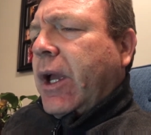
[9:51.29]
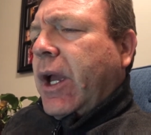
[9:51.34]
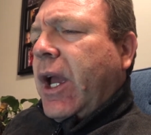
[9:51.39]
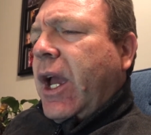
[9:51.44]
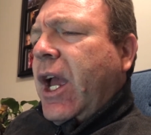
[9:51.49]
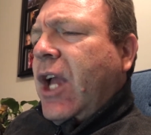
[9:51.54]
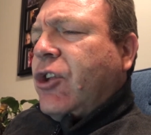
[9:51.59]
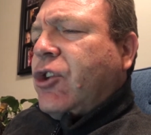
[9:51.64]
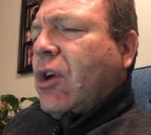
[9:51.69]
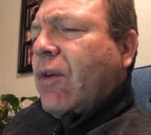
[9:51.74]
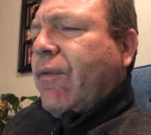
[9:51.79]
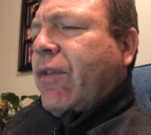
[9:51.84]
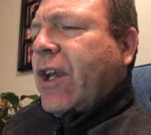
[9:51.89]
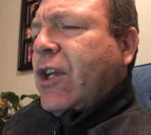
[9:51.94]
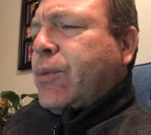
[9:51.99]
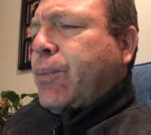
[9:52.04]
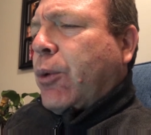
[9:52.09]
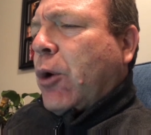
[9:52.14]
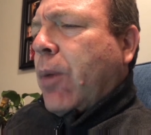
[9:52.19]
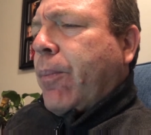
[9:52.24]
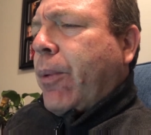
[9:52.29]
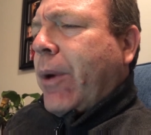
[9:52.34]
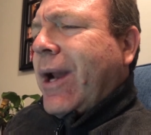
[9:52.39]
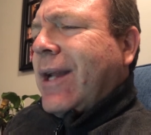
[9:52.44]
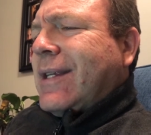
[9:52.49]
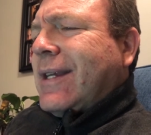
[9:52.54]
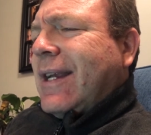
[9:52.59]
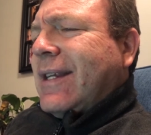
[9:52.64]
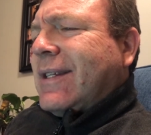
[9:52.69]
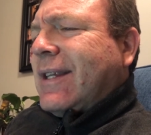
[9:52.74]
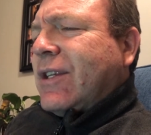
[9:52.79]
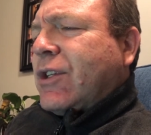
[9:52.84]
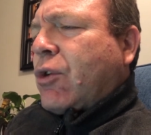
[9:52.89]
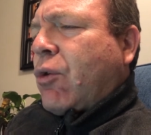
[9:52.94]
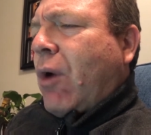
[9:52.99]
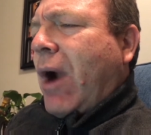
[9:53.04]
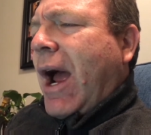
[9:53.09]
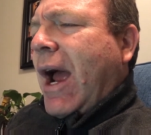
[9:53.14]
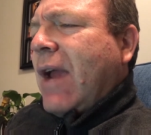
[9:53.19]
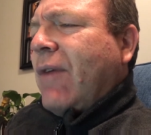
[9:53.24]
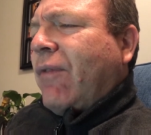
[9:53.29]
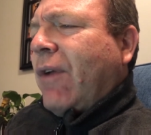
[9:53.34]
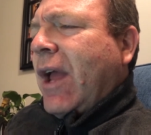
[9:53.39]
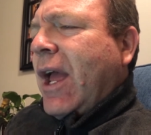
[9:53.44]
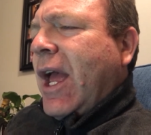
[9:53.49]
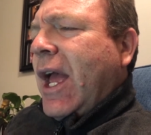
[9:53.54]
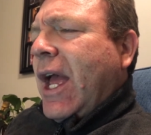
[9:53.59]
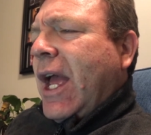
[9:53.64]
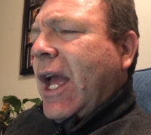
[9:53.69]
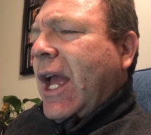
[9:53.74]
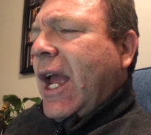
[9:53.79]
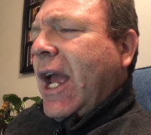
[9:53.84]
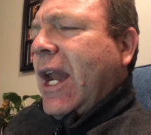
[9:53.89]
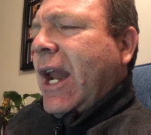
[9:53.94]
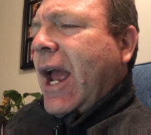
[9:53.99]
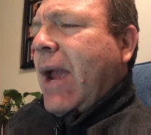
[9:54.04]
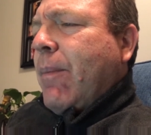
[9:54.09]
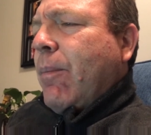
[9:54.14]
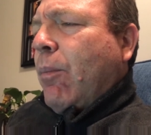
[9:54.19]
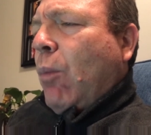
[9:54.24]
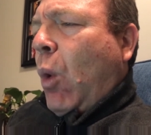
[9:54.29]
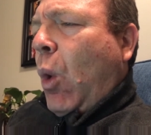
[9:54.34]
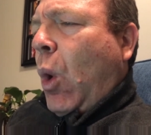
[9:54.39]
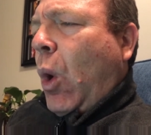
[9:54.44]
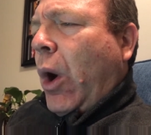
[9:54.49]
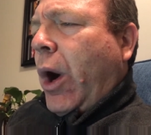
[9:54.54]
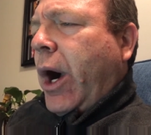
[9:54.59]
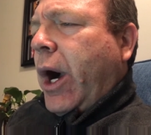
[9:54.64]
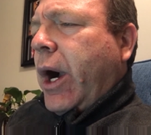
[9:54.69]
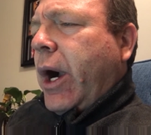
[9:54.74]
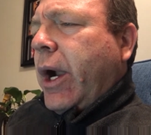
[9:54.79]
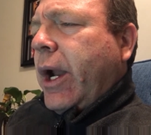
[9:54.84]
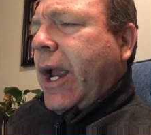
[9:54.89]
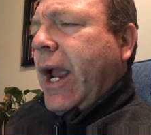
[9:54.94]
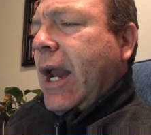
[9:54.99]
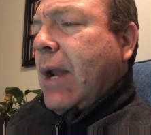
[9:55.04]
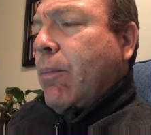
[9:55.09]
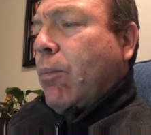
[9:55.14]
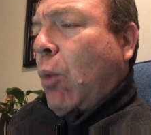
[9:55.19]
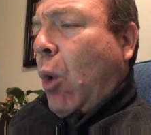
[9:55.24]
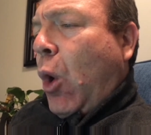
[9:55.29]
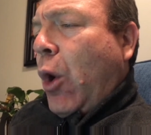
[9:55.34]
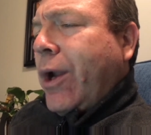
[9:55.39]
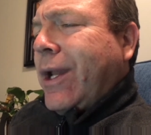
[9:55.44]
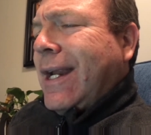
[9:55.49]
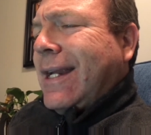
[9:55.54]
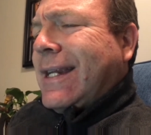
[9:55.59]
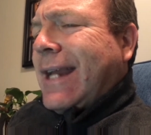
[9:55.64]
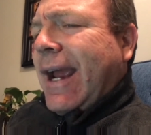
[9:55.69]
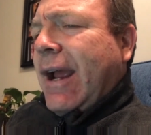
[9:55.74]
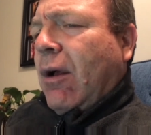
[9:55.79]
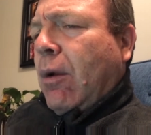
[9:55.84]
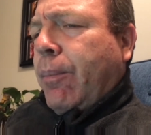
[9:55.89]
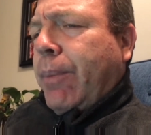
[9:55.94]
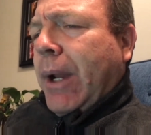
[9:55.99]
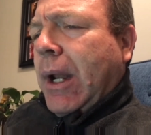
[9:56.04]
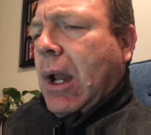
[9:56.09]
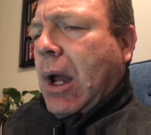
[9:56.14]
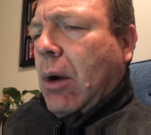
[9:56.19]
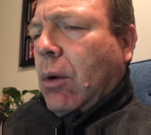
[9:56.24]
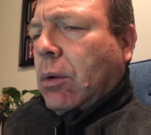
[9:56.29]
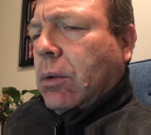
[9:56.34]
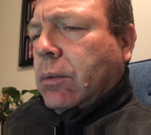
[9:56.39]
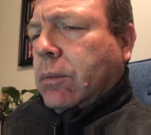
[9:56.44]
Each of these properties is described in more detail below.